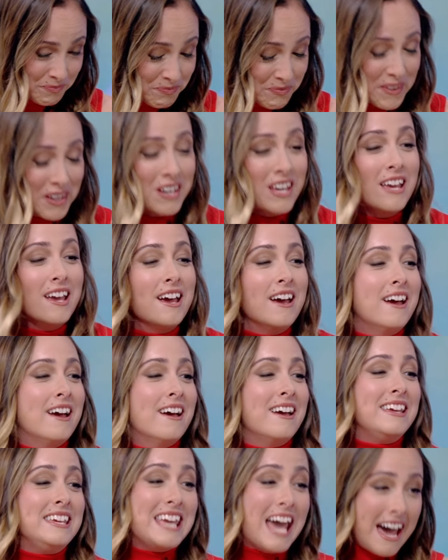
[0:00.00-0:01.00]
Okay. No
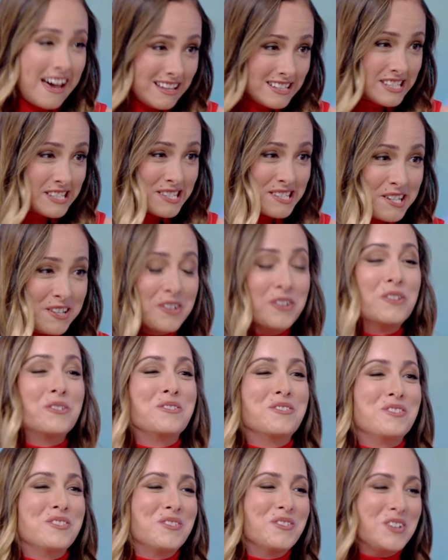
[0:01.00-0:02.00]
kidding. Yes.
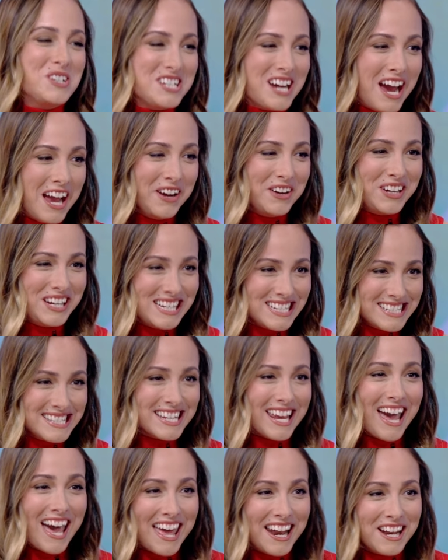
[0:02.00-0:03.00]
Wow. Retirees
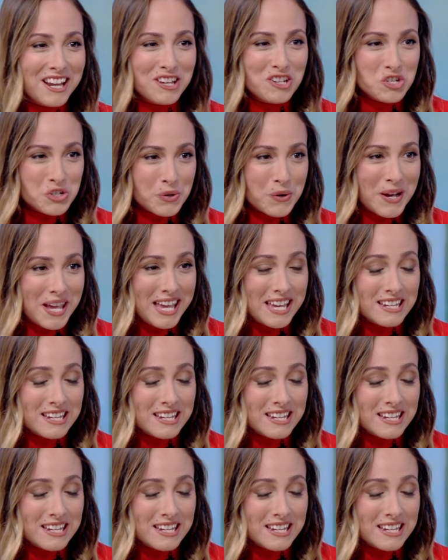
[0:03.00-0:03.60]
can enjoy